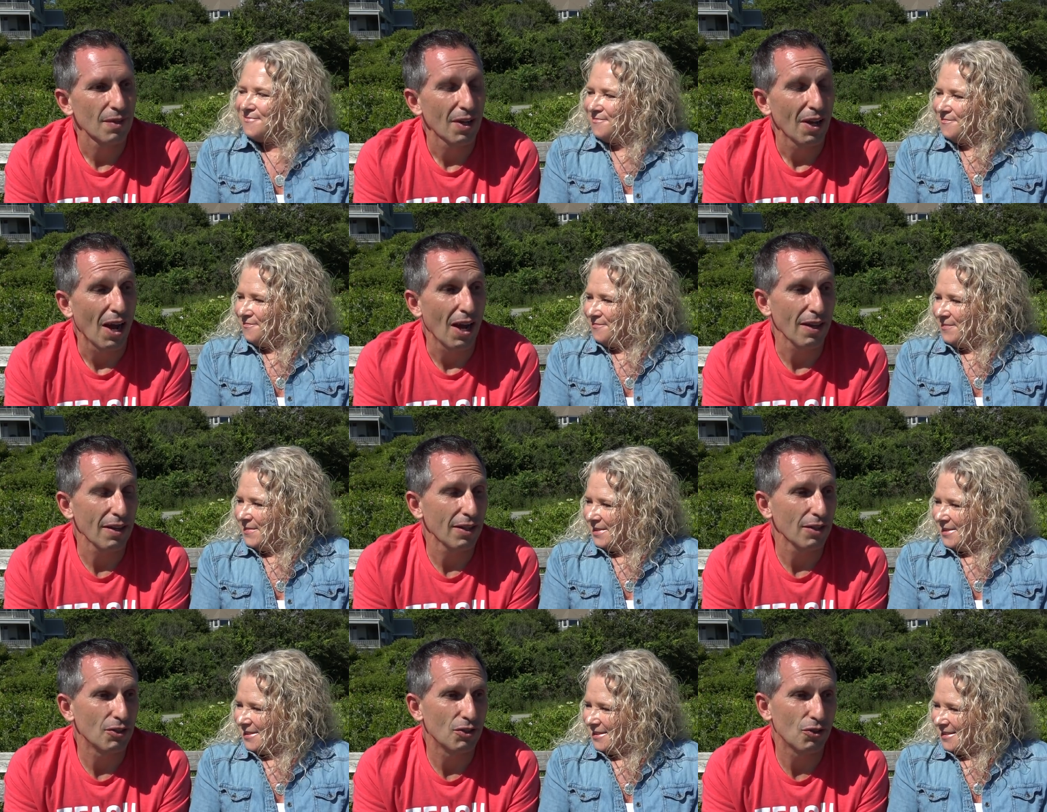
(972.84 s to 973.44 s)
Speaker 1: I
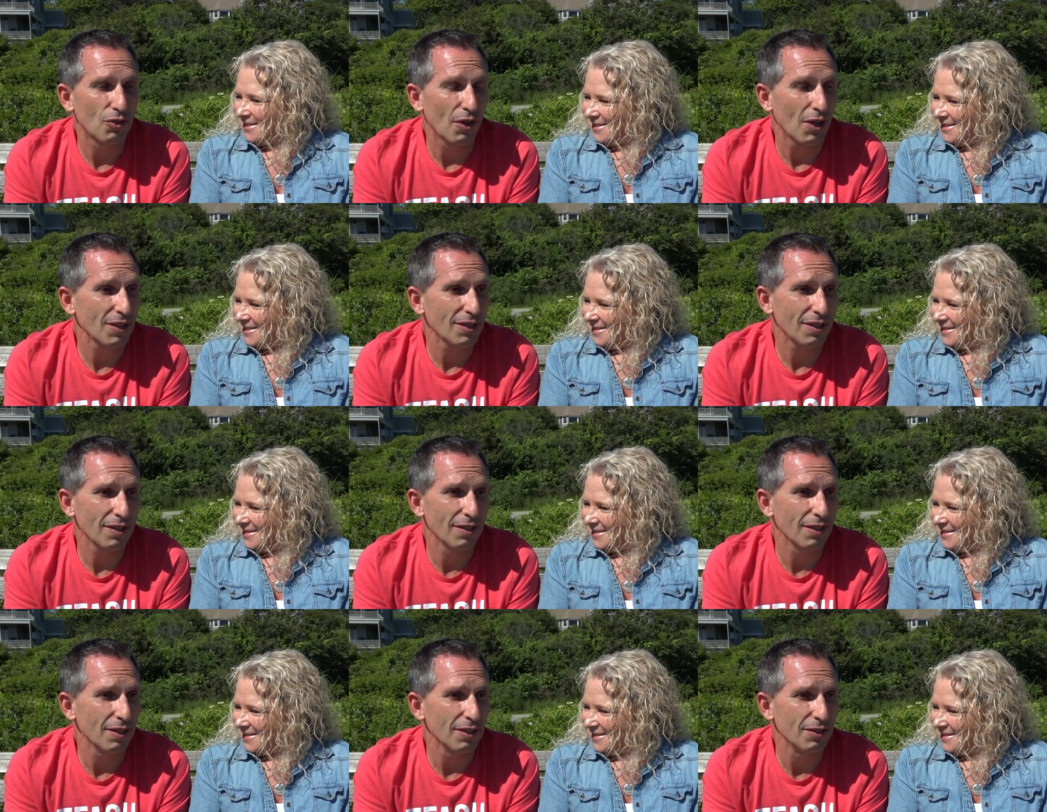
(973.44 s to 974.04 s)
think
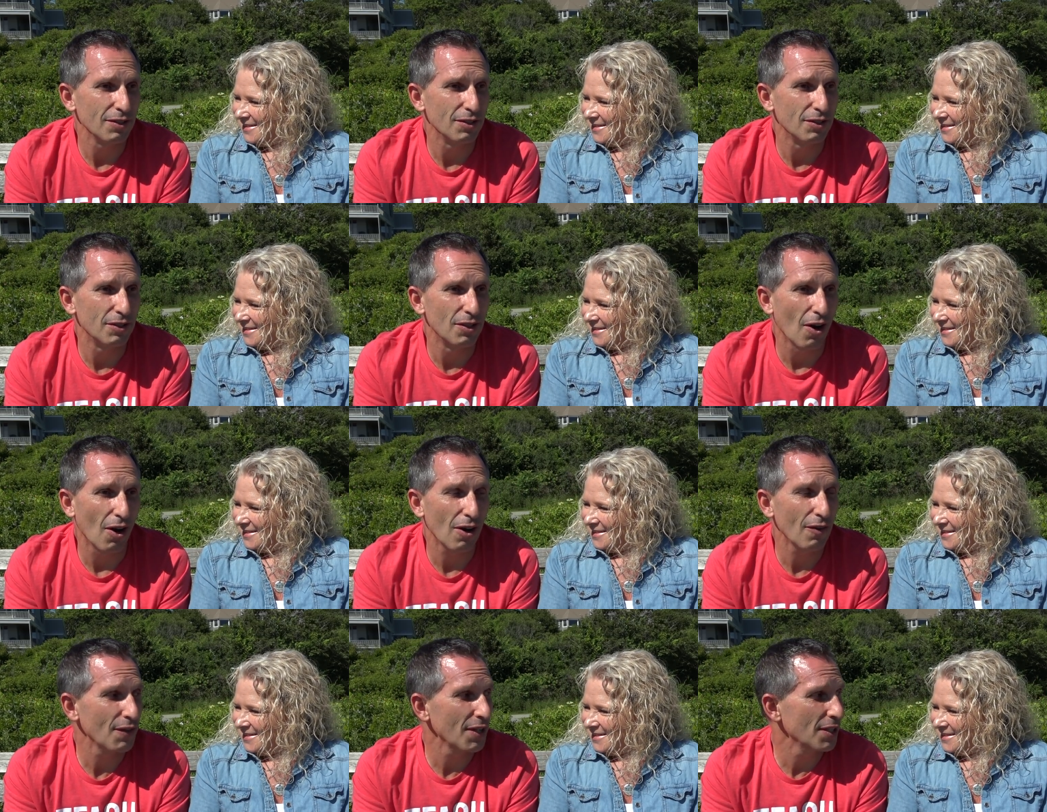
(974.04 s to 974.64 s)
trusting an
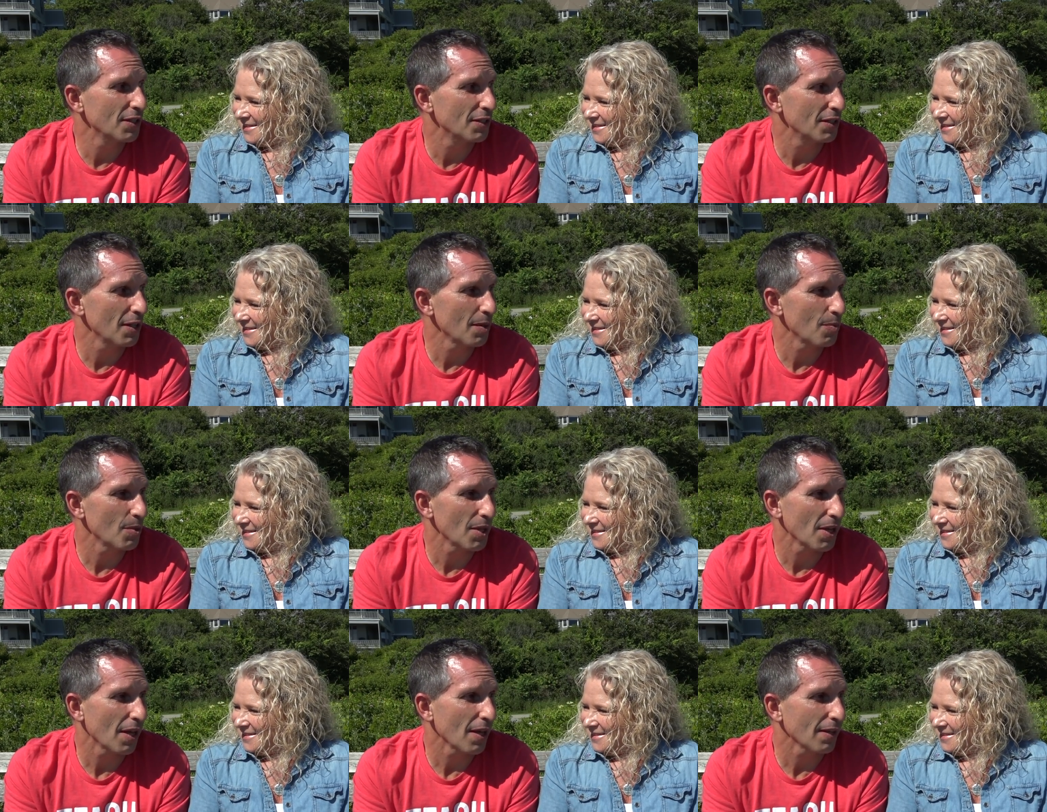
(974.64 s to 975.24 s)
RV
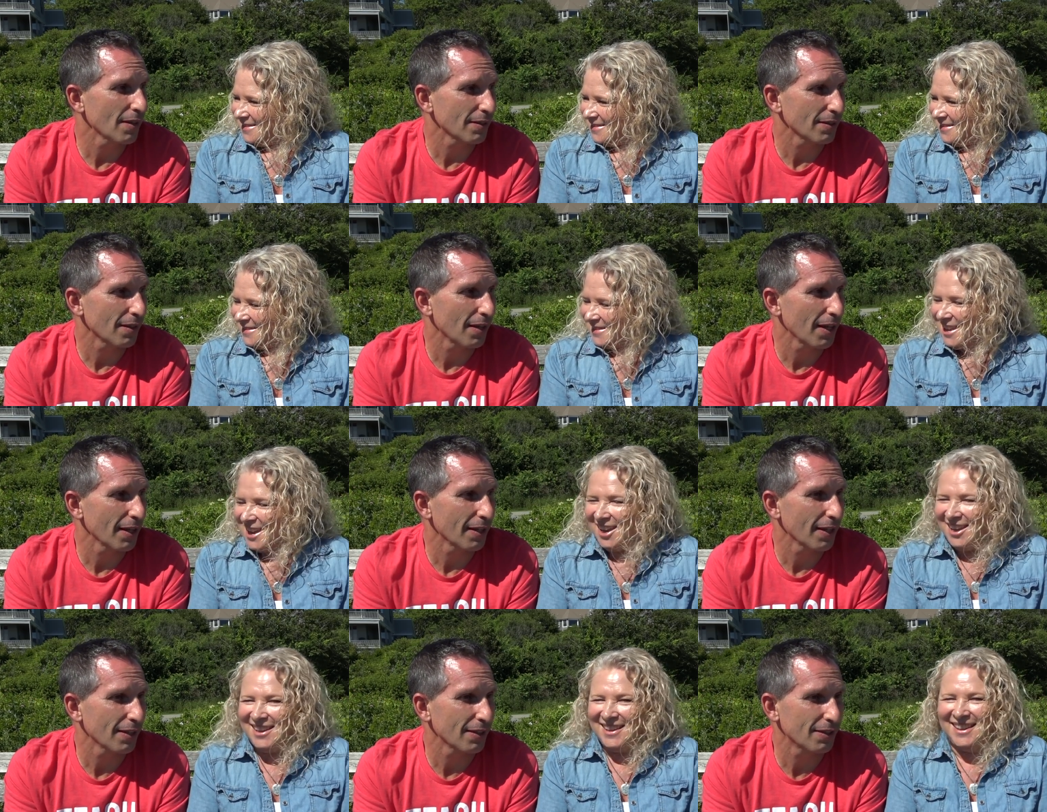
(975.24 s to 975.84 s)
GPS
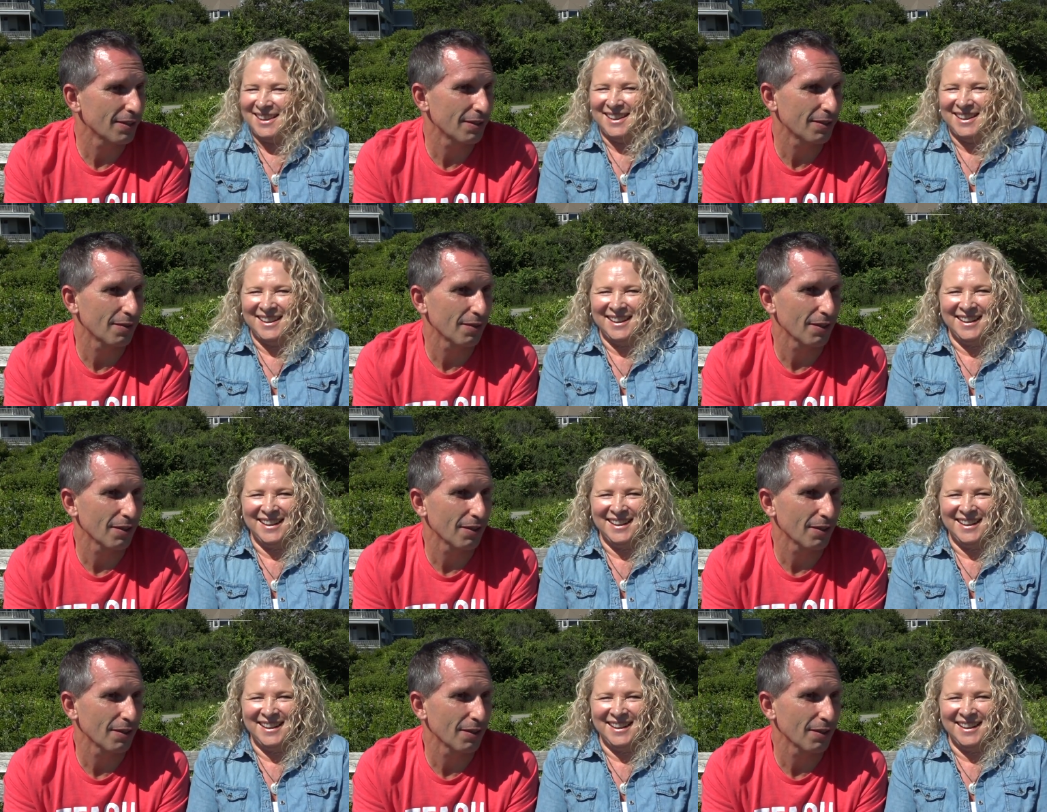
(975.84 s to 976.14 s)
like it's